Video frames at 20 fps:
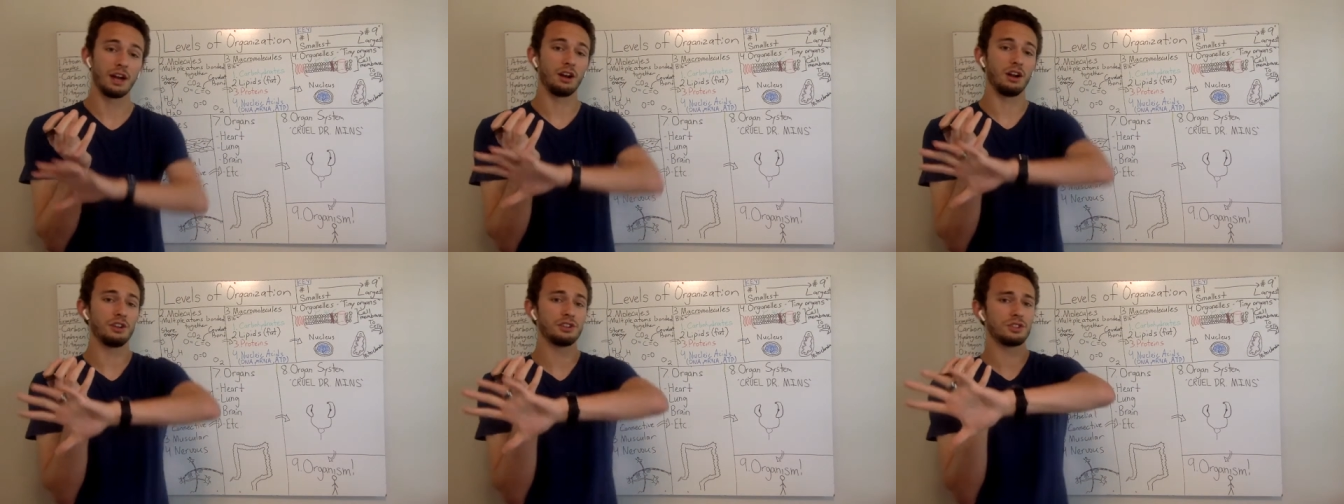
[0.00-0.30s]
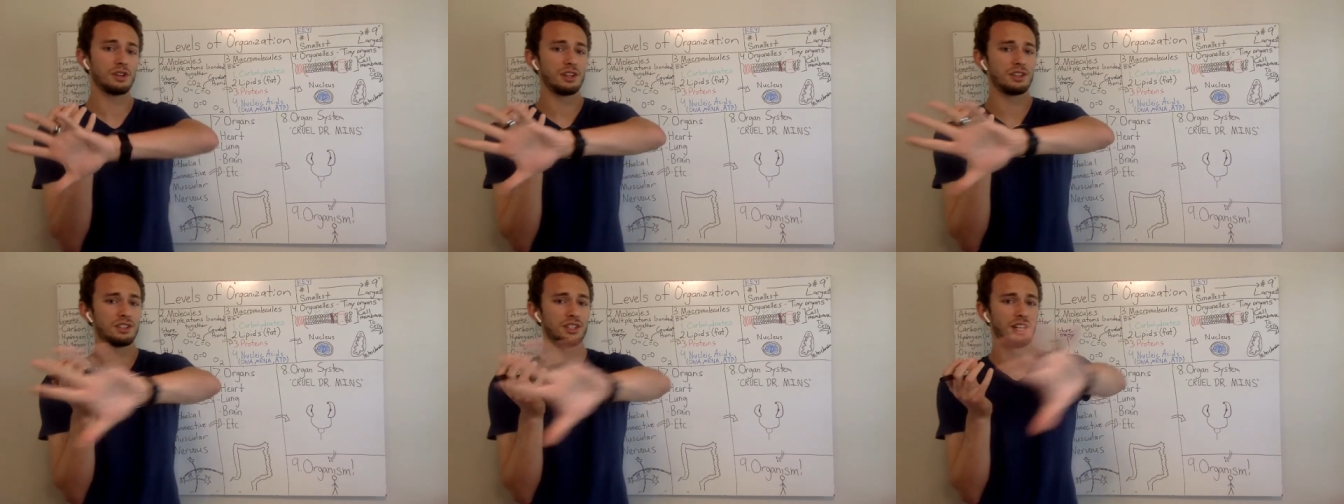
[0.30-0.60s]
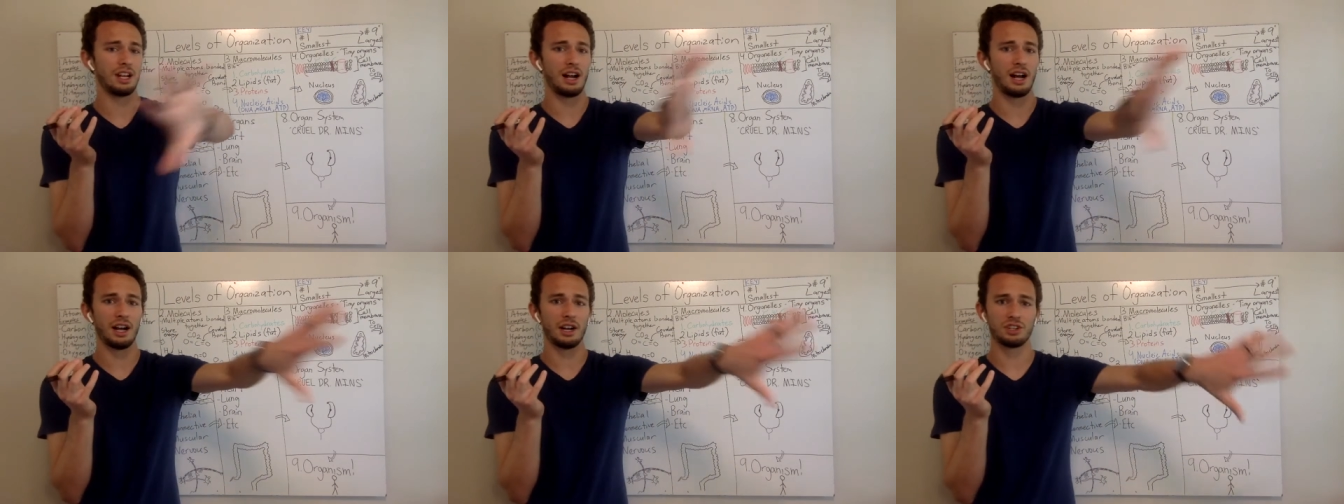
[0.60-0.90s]
and it also
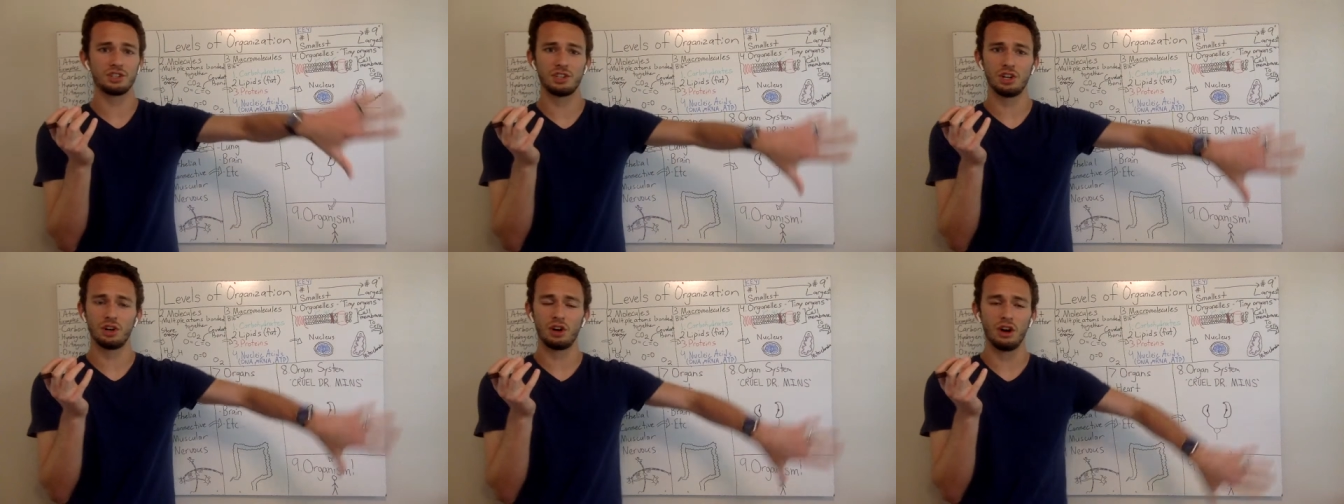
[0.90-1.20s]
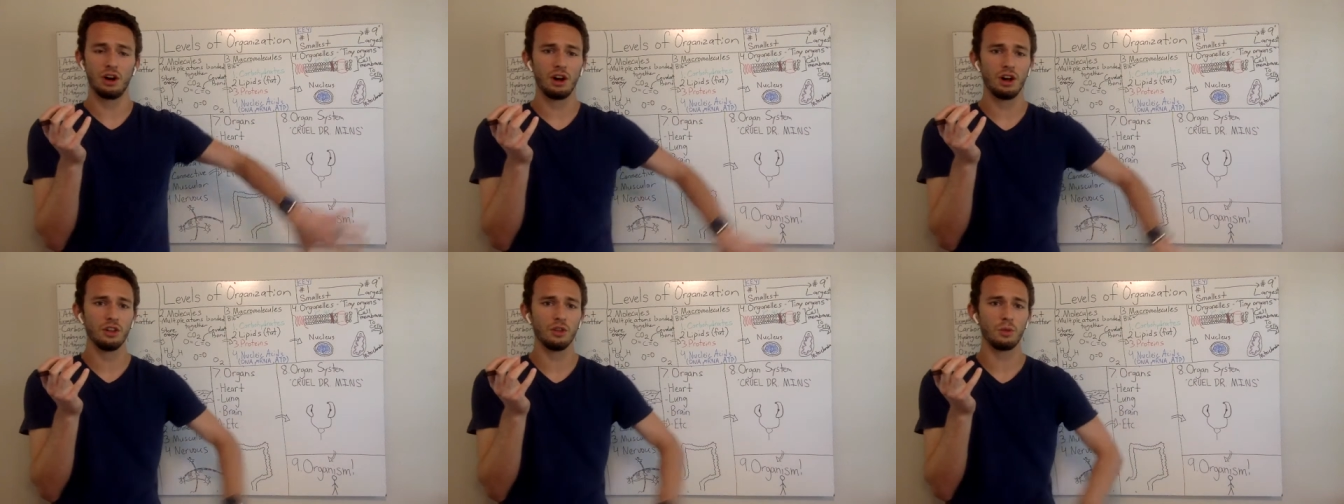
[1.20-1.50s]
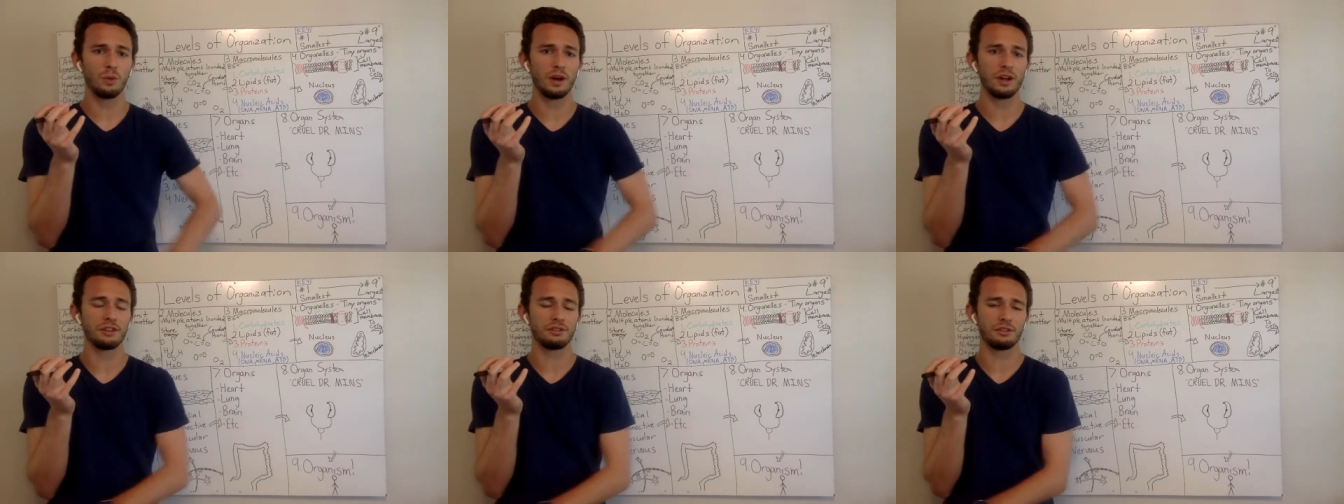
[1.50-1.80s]
has to get oxygen
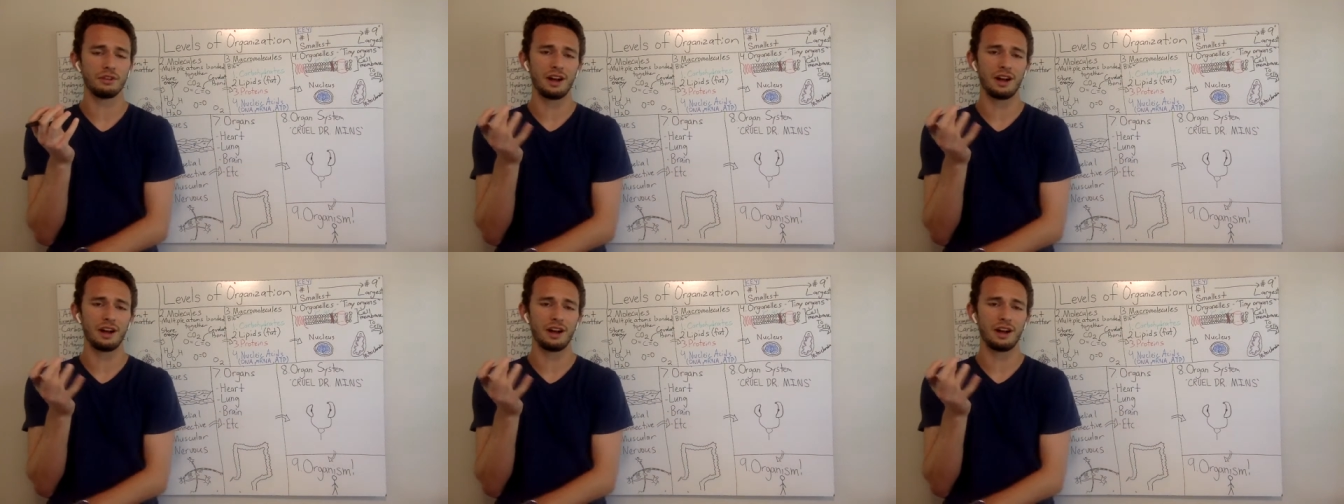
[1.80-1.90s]
all the way